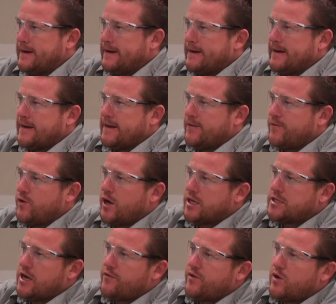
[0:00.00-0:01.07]
If you
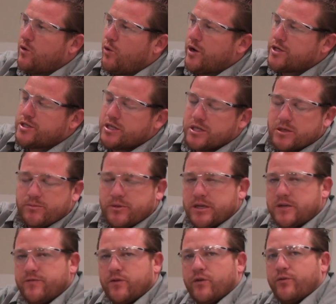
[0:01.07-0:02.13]
guys have any questions,
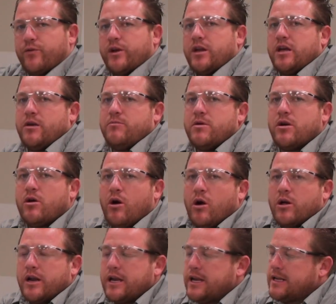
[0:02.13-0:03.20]
please feel free to give me a
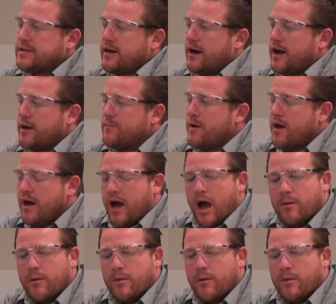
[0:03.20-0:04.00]
call at any time.